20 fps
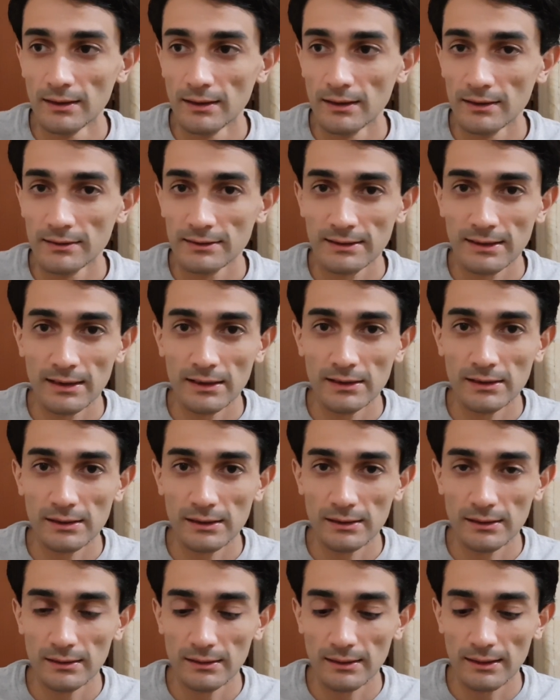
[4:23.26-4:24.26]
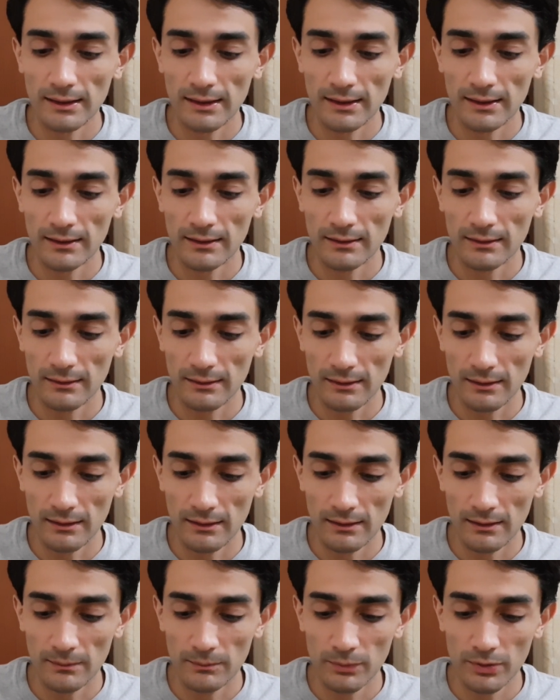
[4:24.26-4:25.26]
station
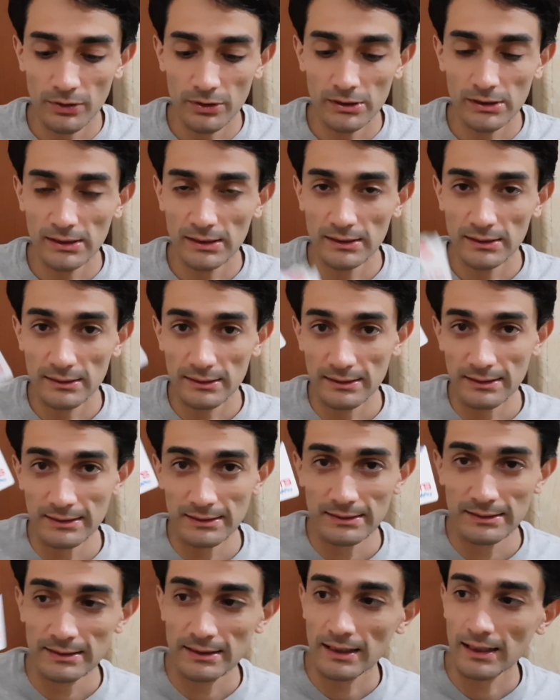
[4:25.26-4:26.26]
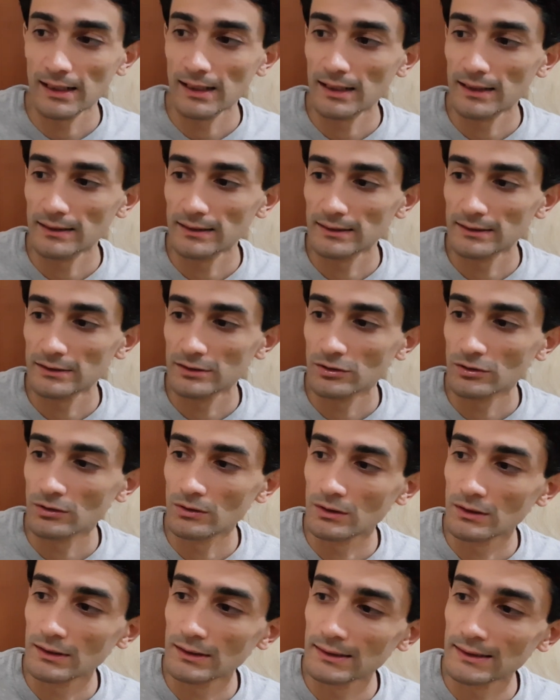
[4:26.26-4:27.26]
and purchase this card. It's
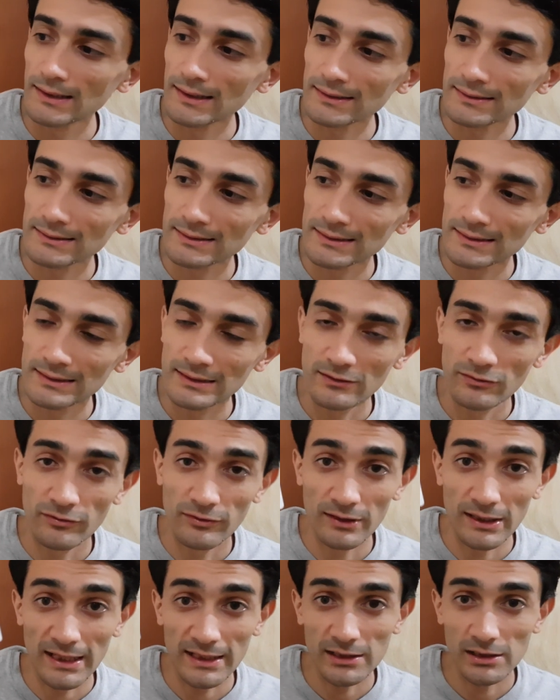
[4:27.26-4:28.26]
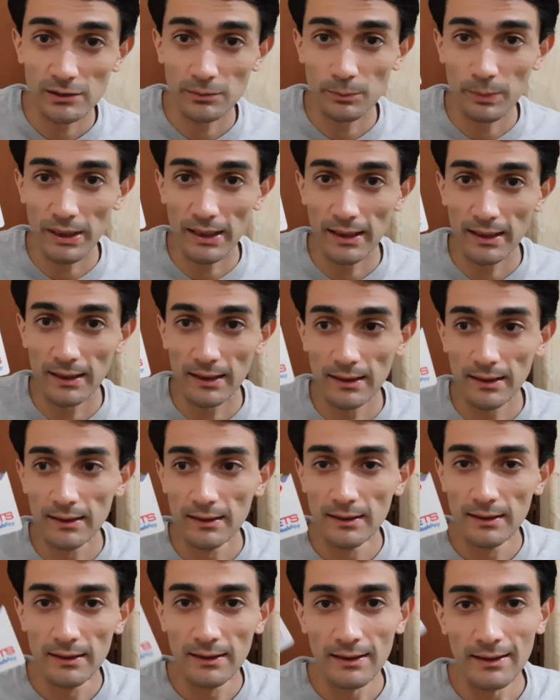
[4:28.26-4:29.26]
called Nets Flash Pay,
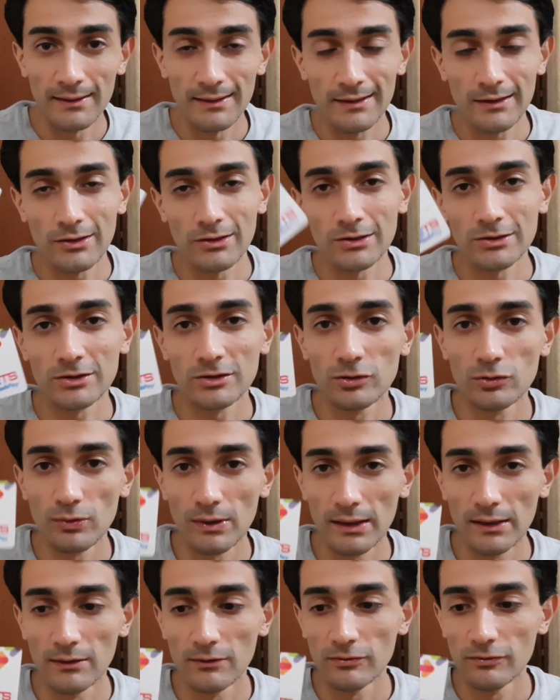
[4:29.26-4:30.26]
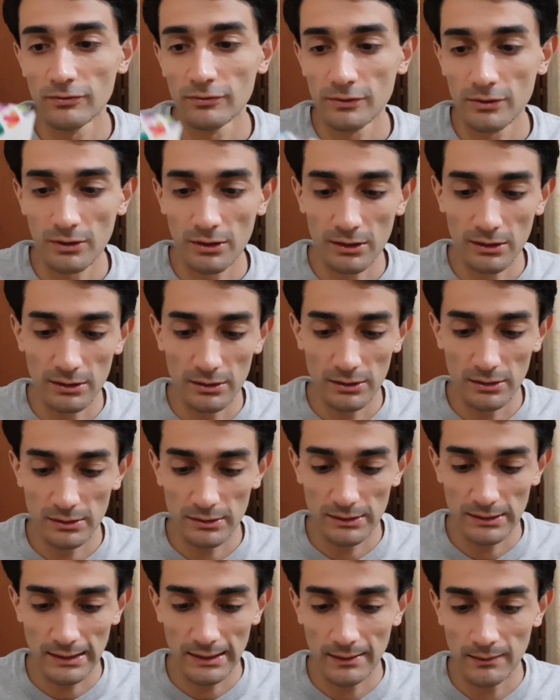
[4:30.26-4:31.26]
and it costs $12
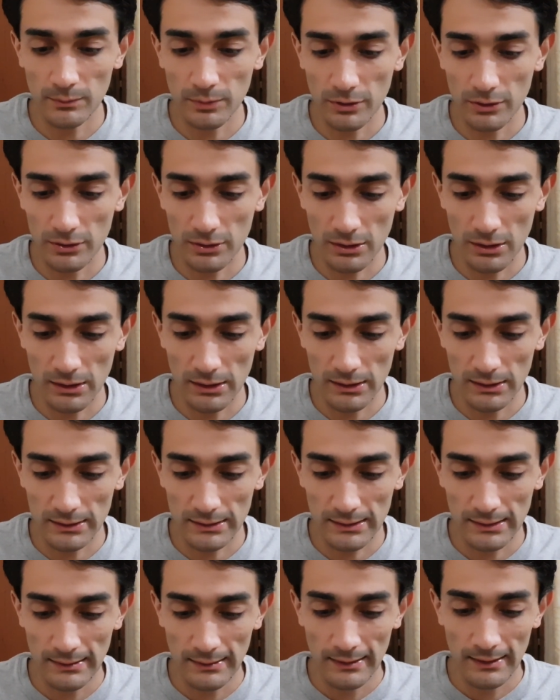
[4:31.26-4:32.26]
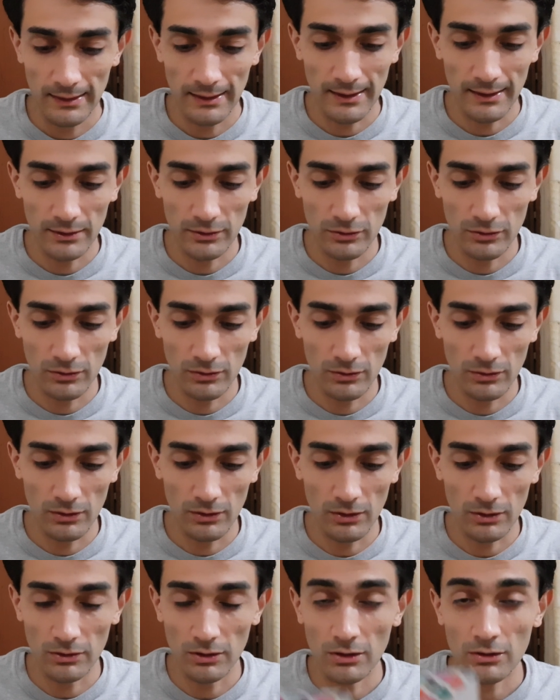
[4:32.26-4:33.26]
Singapore dollars. And you
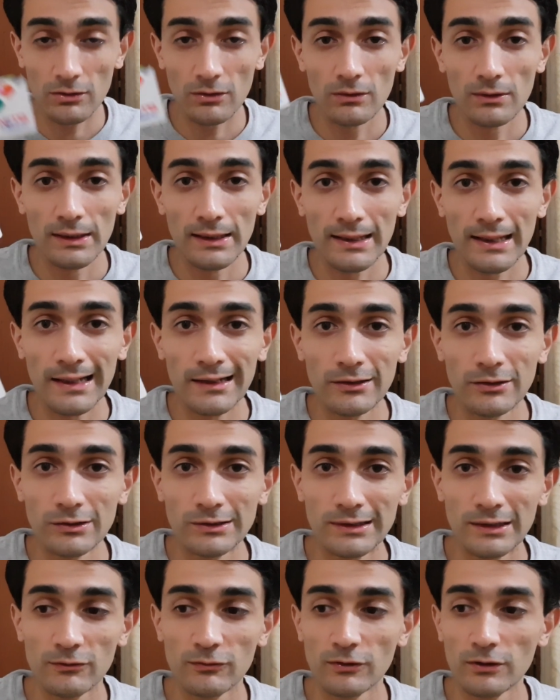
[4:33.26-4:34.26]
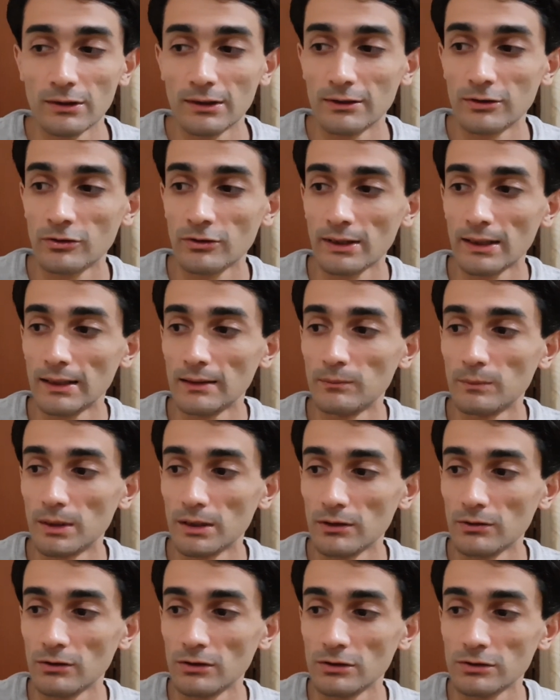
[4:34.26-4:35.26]
not only can use it for the train, but
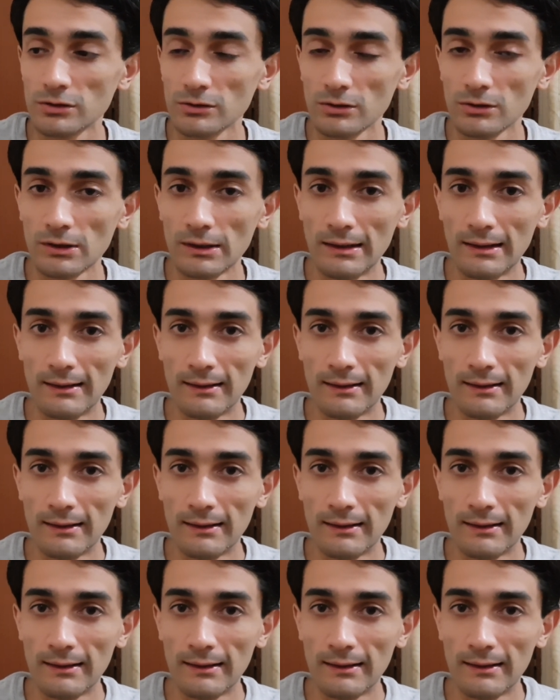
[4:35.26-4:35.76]
you also